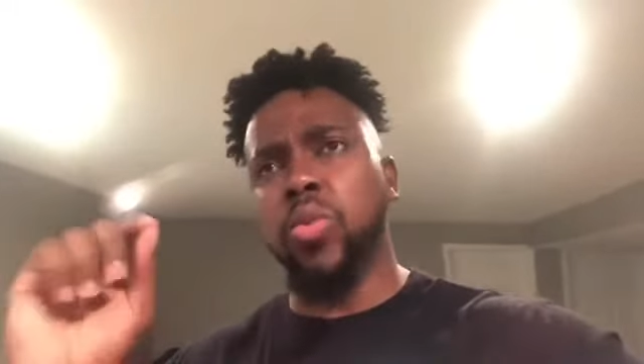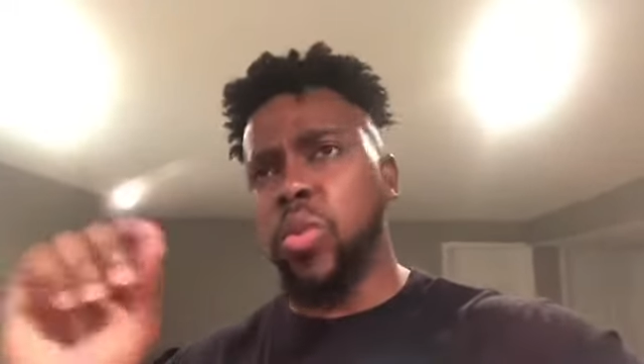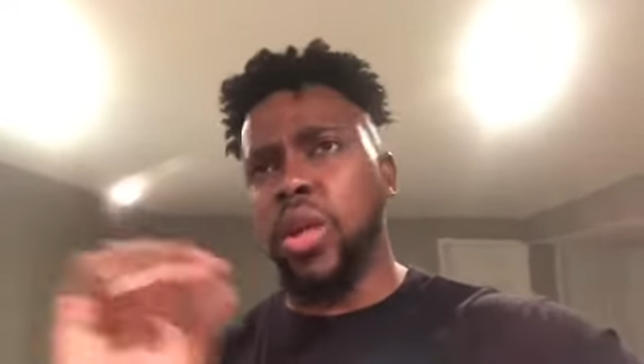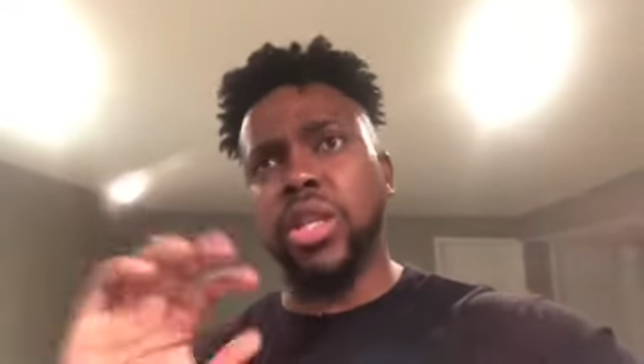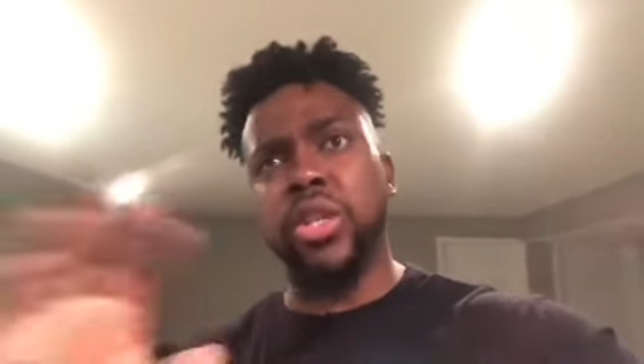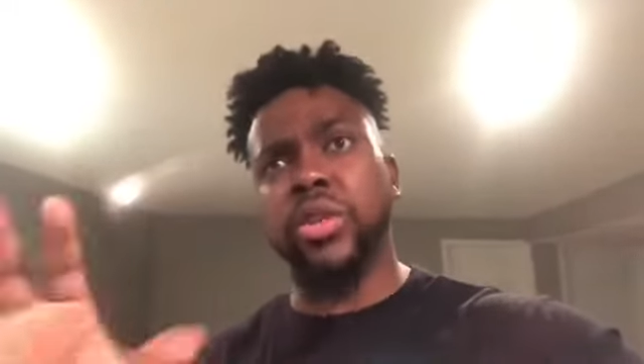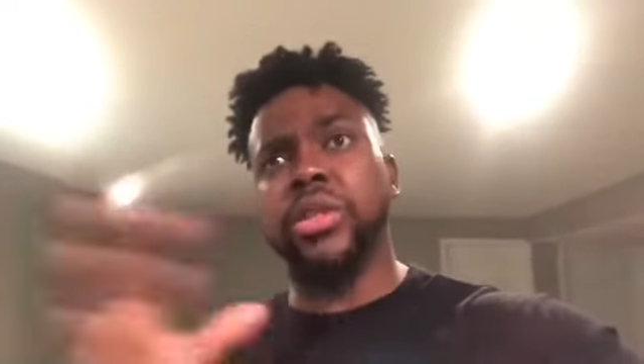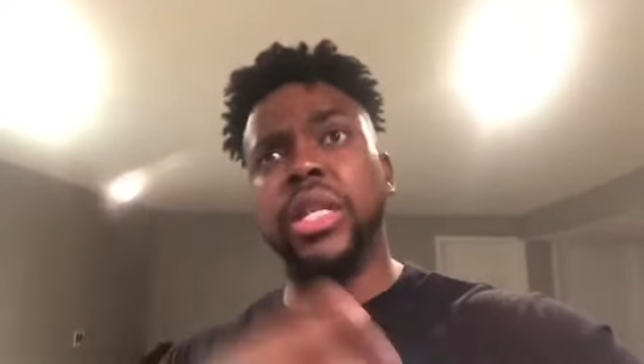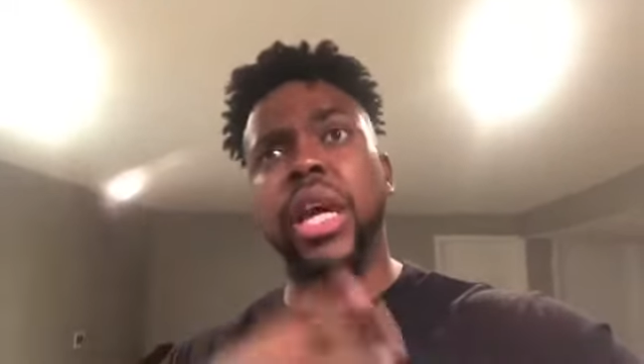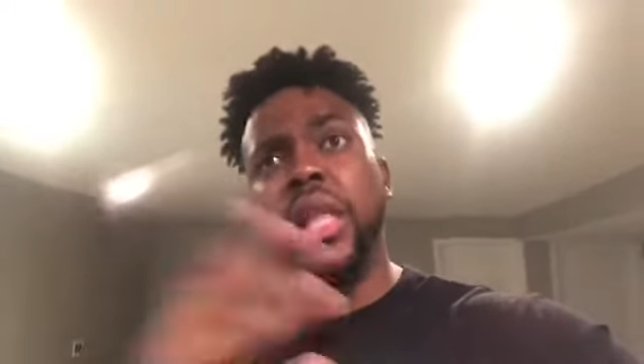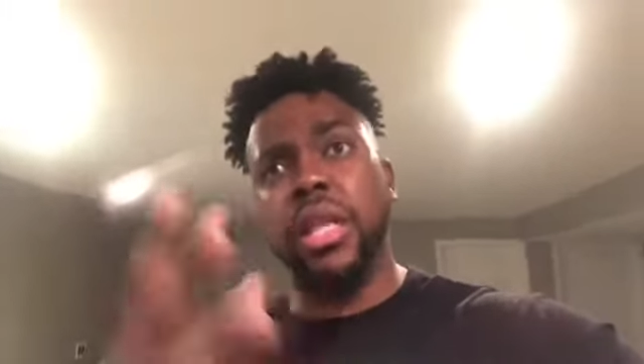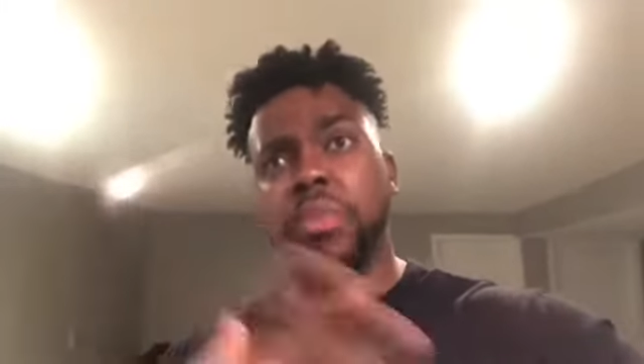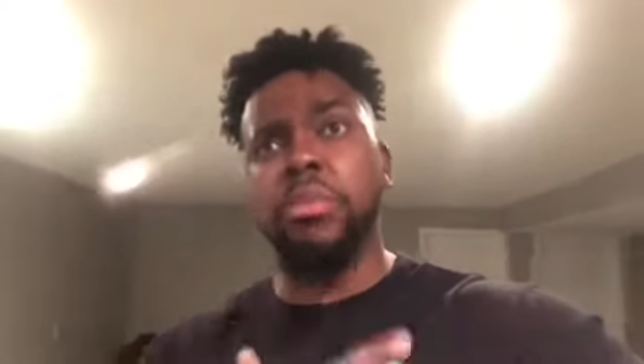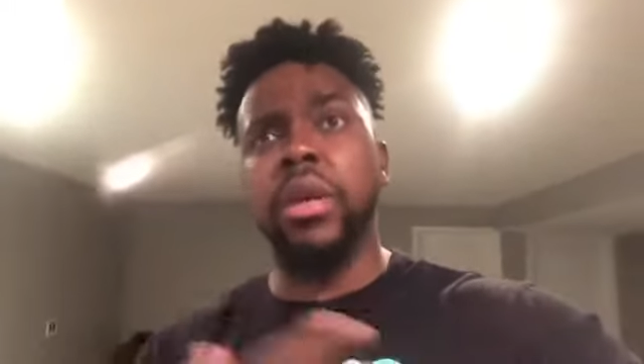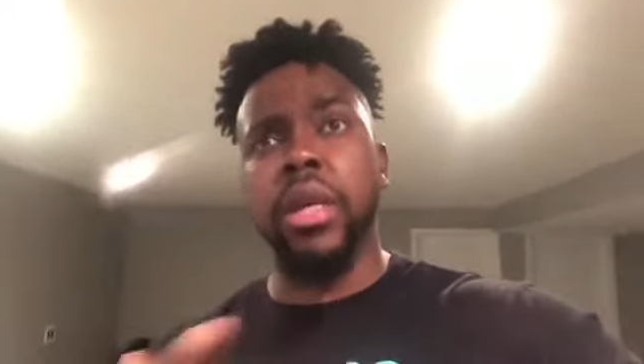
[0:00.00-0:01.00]
what you're
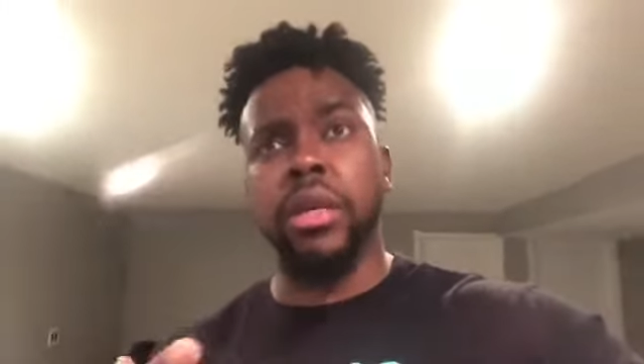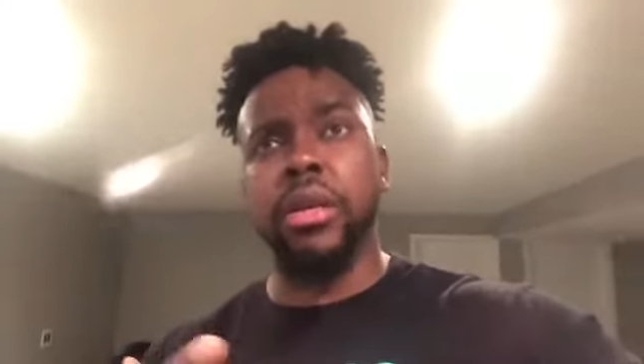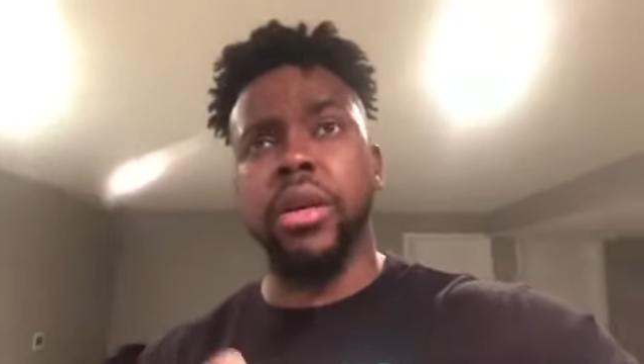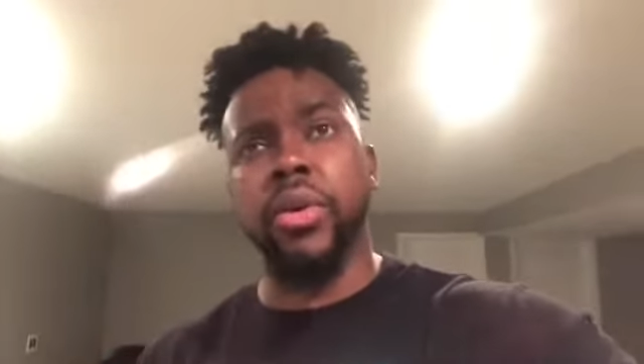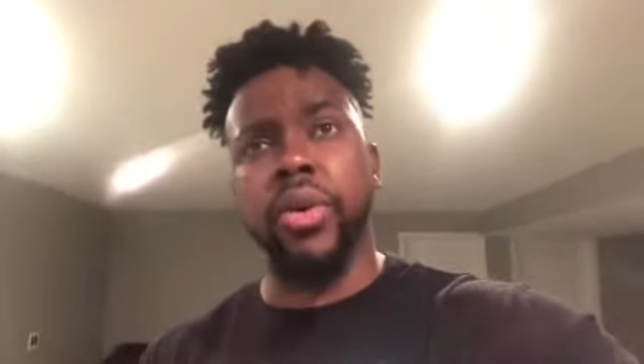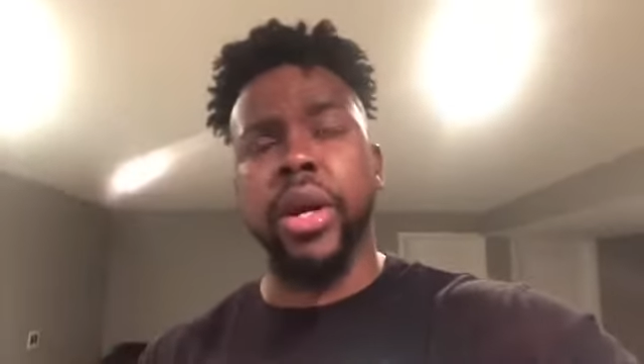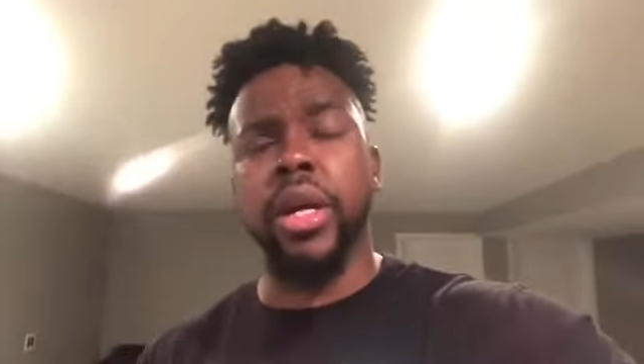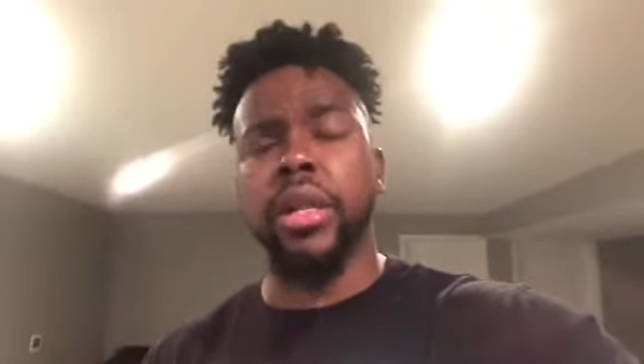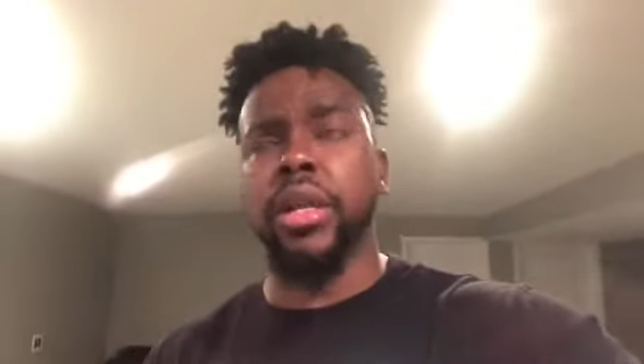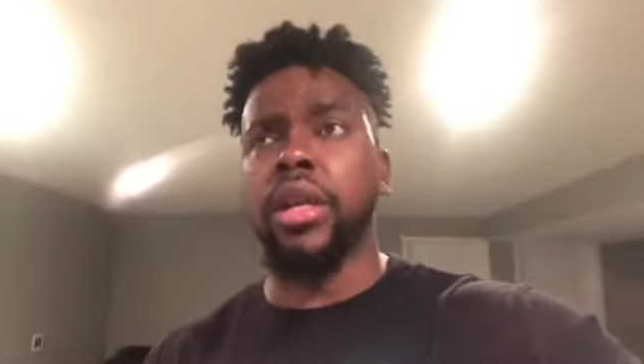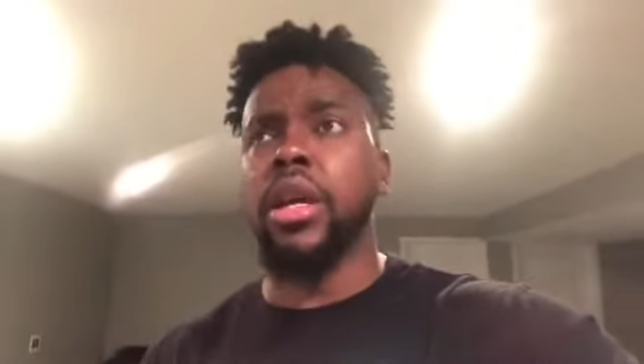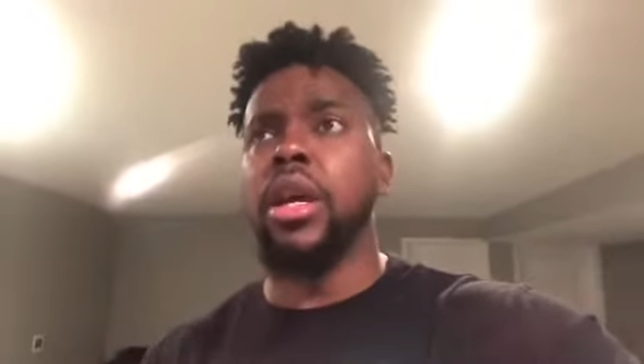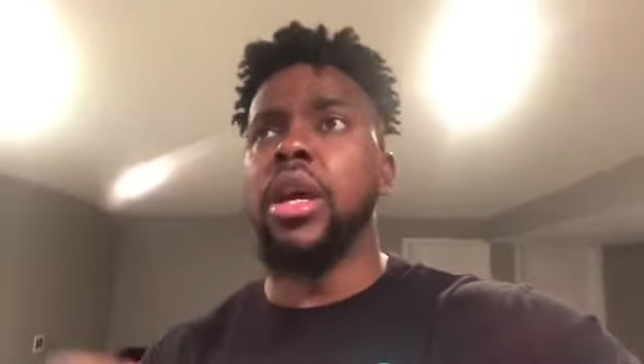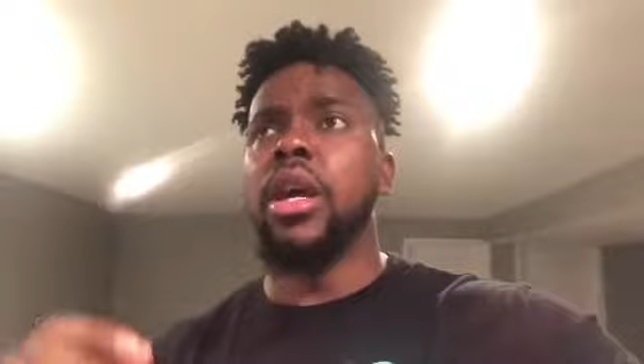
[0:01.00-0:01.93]
telling me correctly.